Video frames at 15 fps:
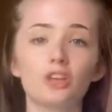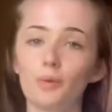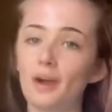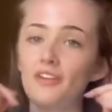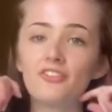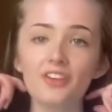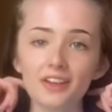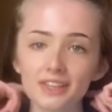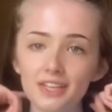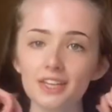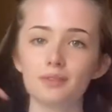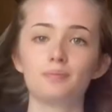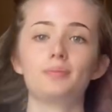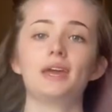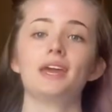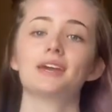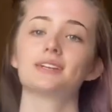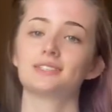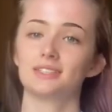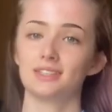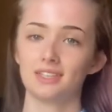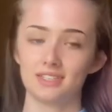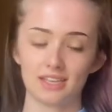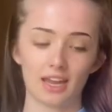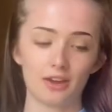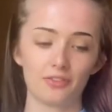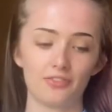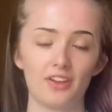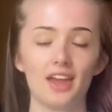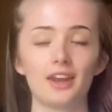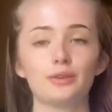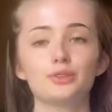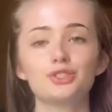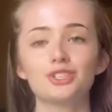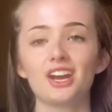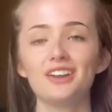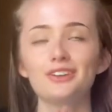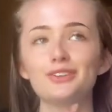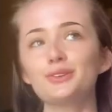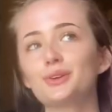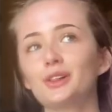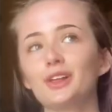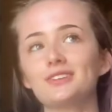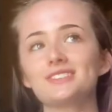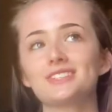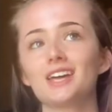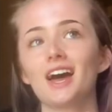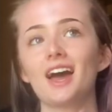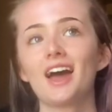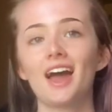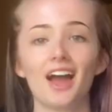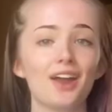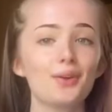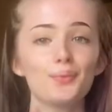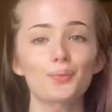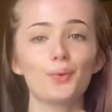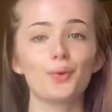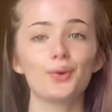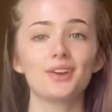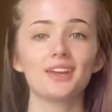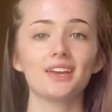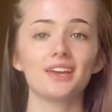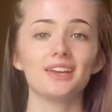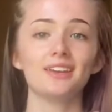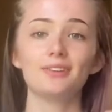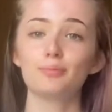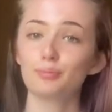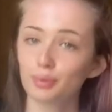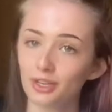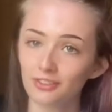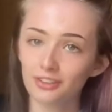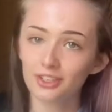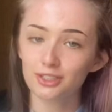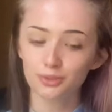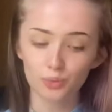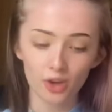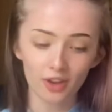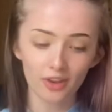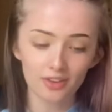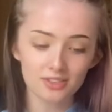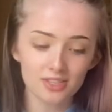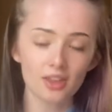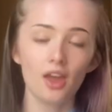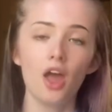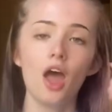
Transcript: I finally picked this outfit, and I was trying to do clothes that I hadn't worn in previous ones,